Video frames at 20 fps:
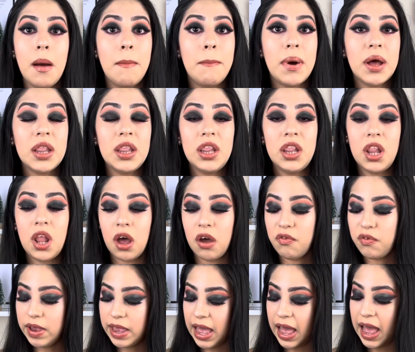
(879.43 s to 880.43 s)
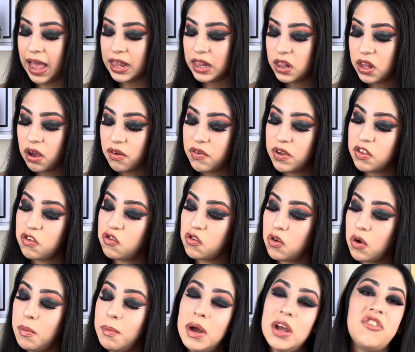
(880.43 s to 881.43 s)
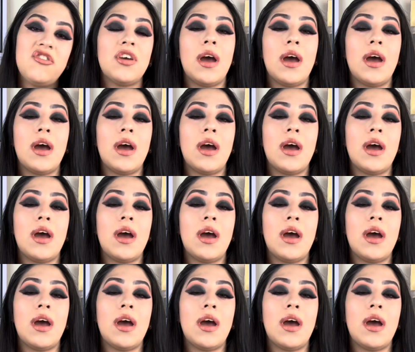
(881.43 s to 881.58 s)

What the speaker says: but love it. I love it so much.